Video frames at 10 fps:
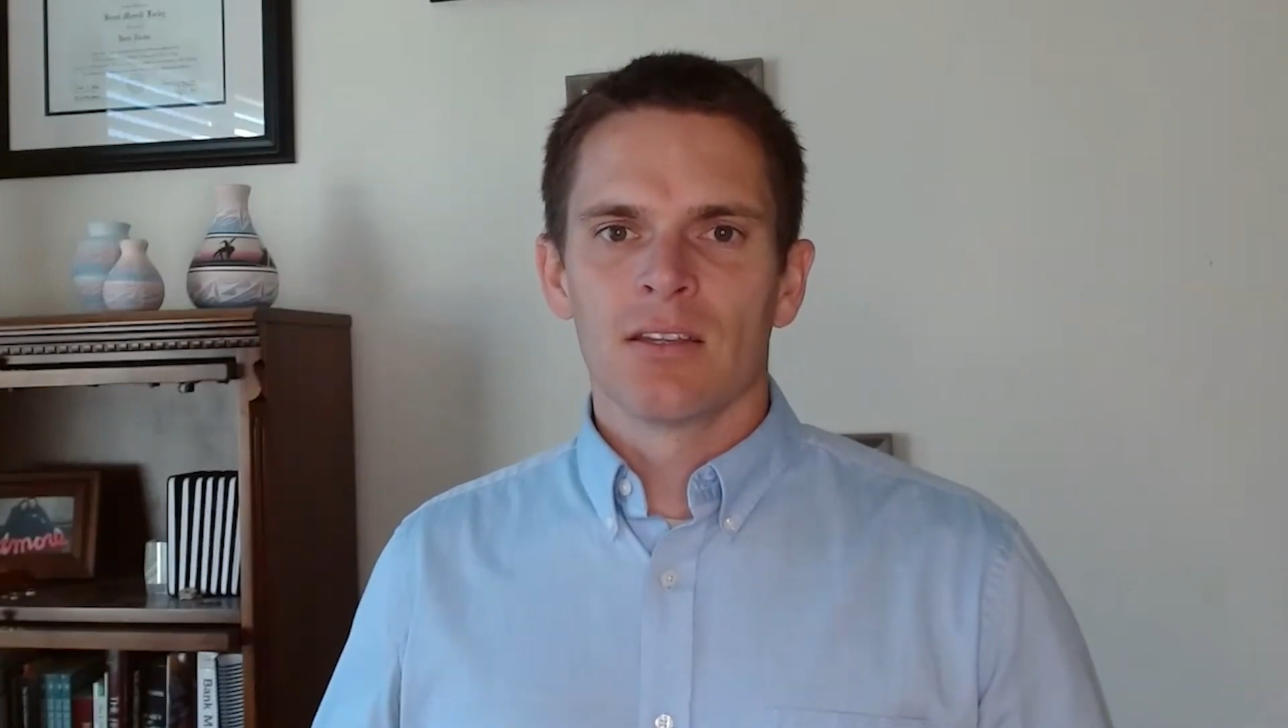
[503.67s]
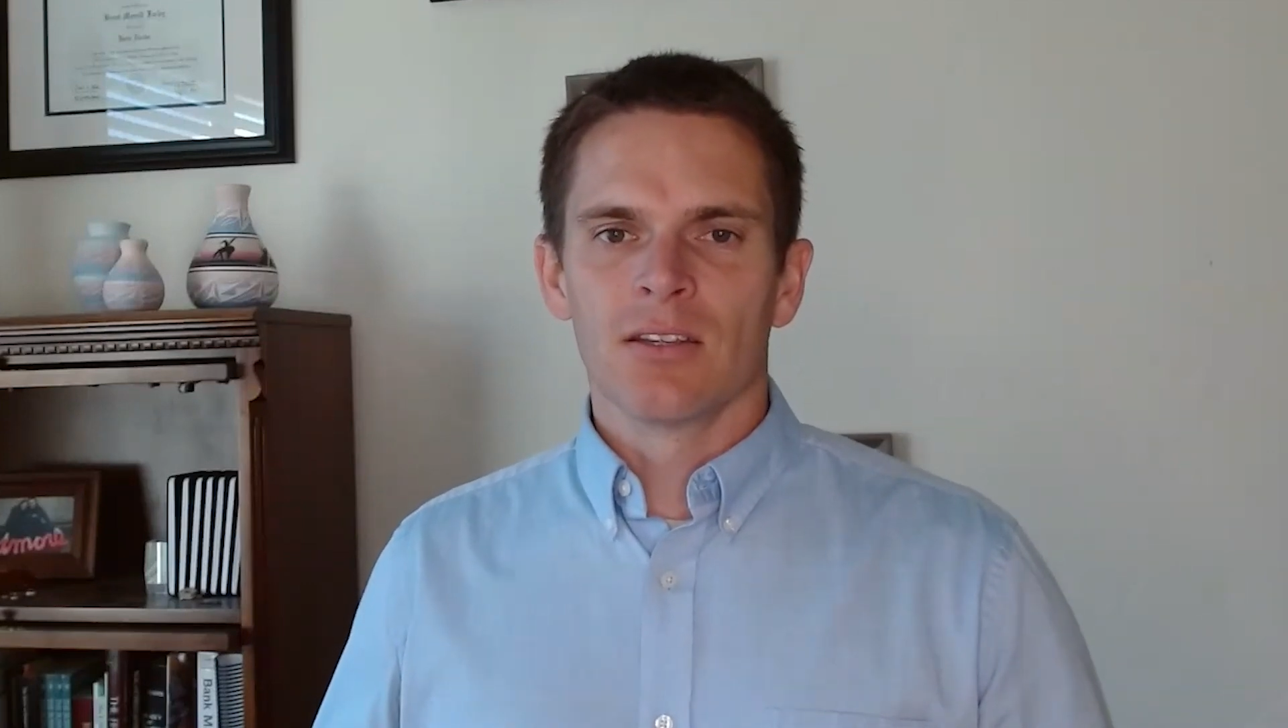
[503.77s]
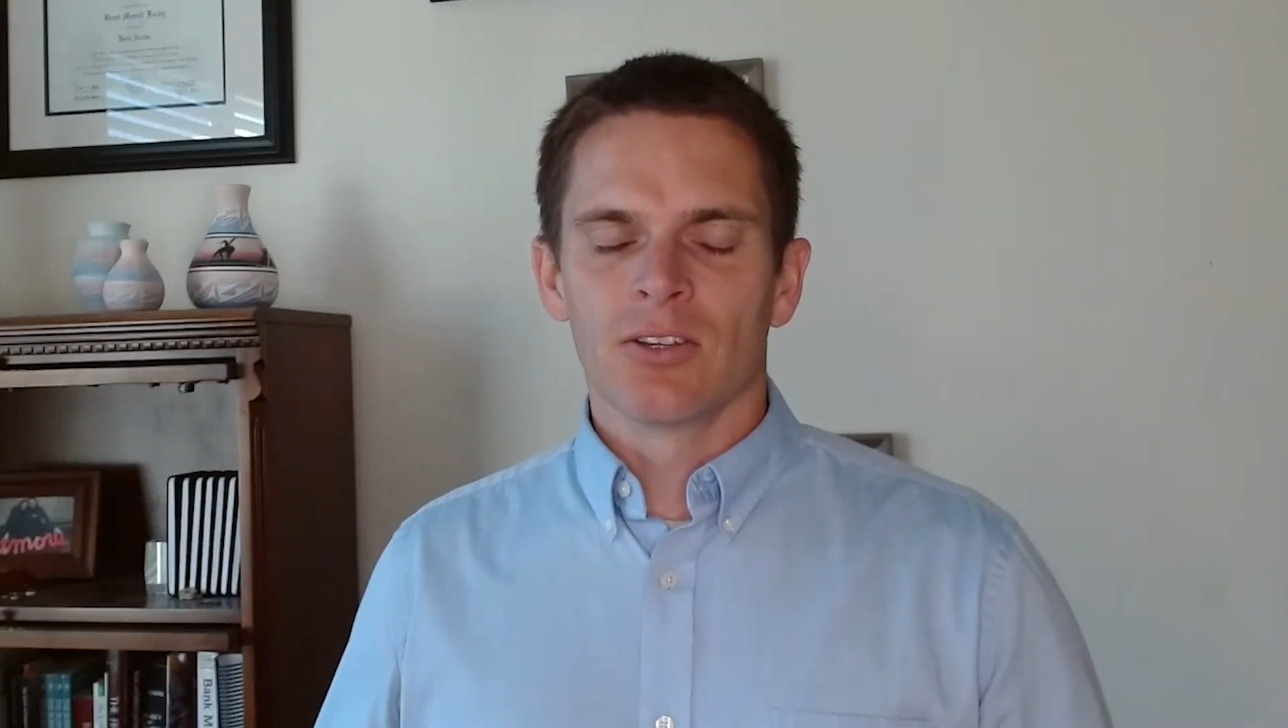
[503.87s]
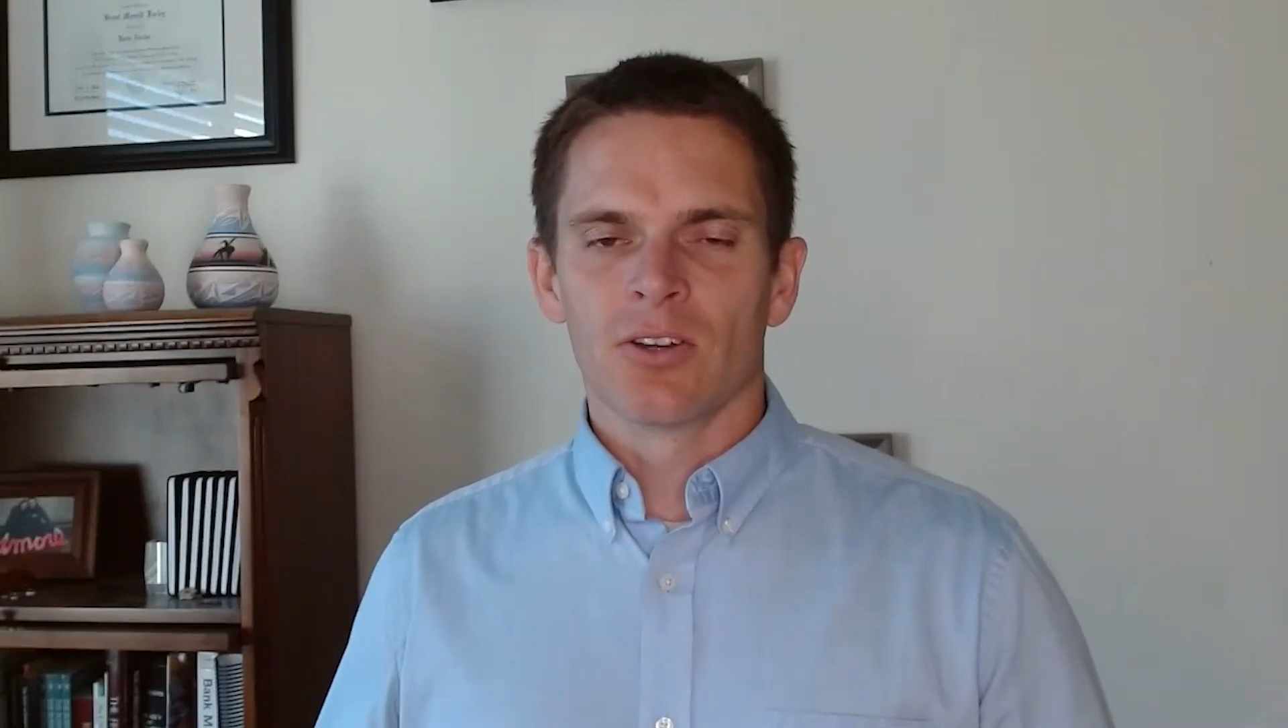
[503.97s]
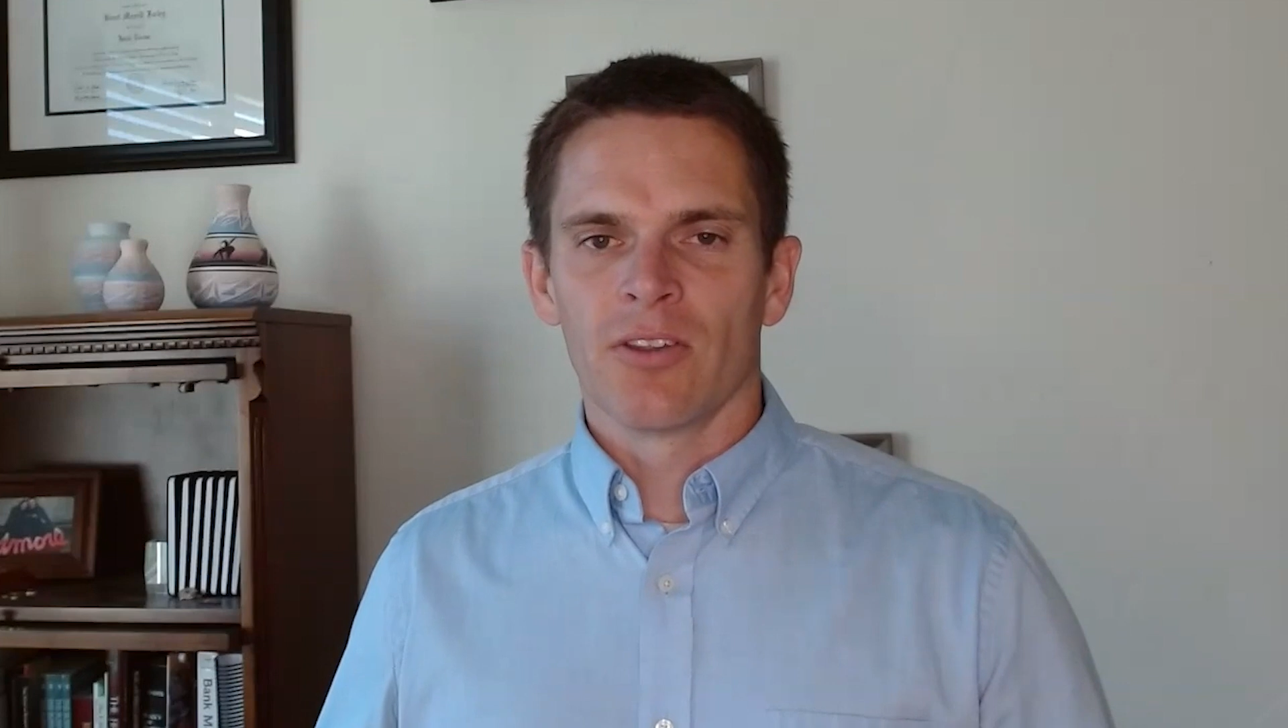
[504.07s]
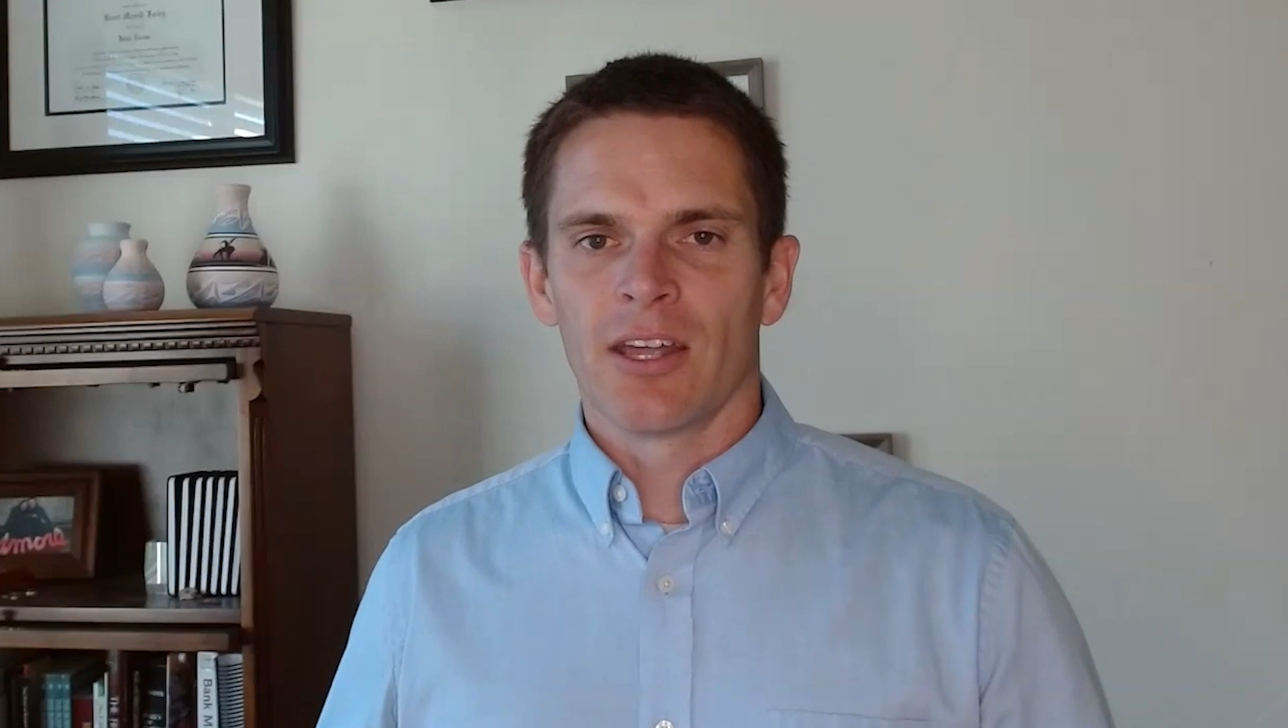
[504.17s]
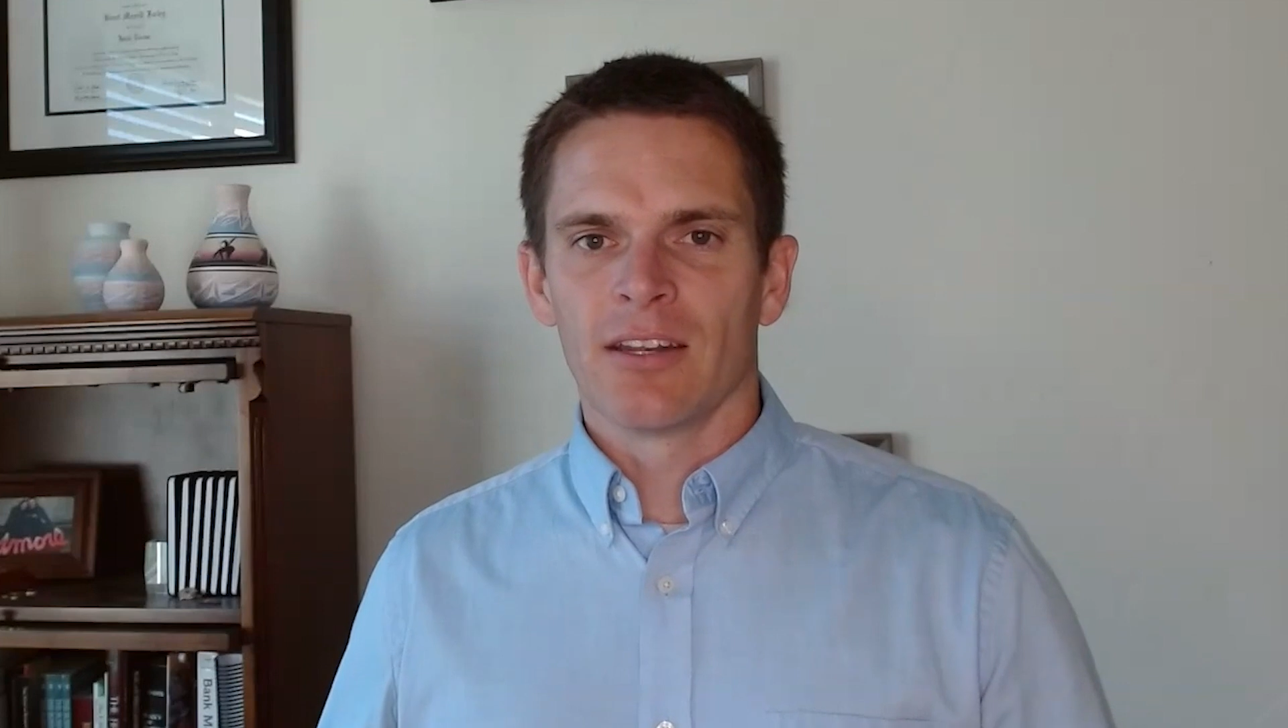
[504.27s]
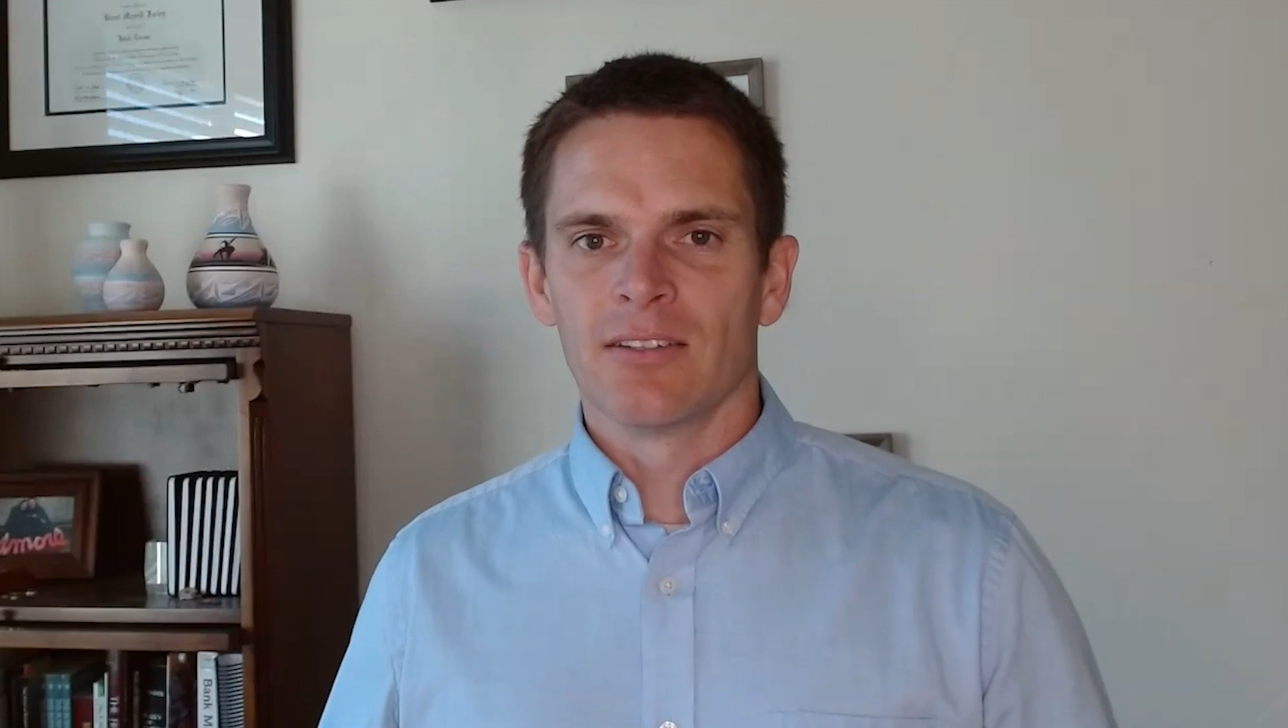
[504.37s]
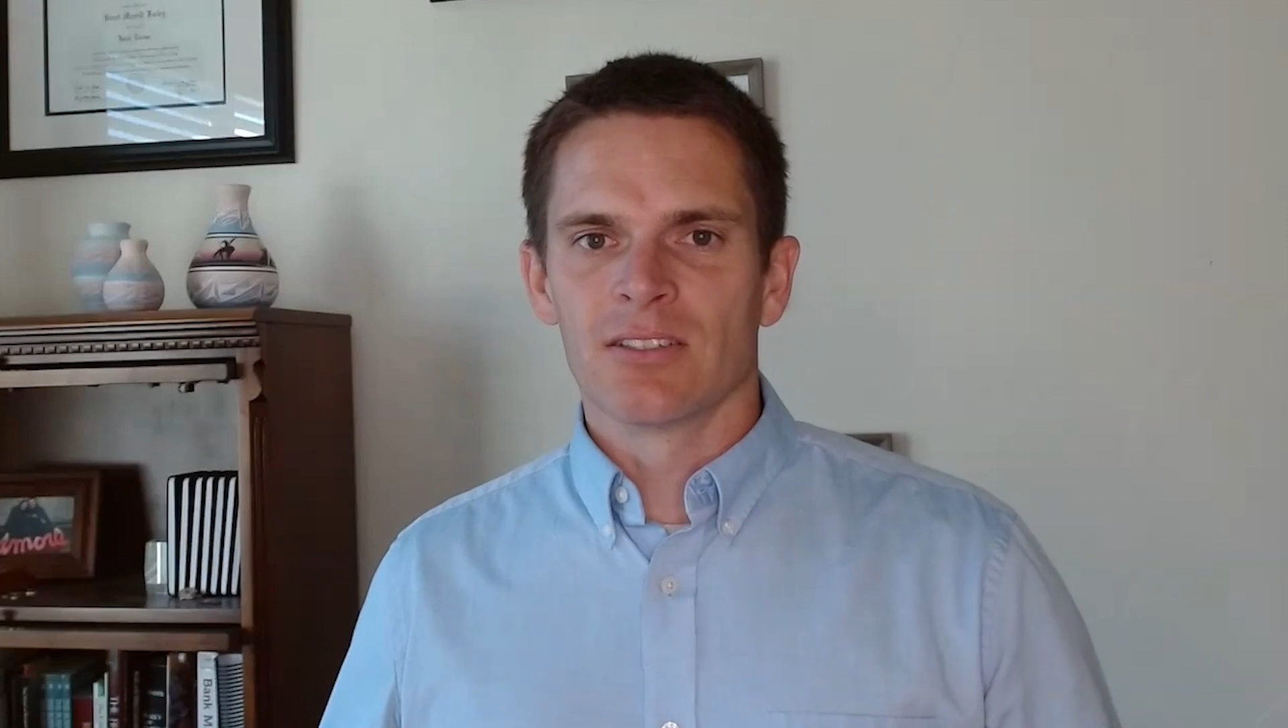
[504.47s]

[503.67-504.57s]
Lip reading: We call that a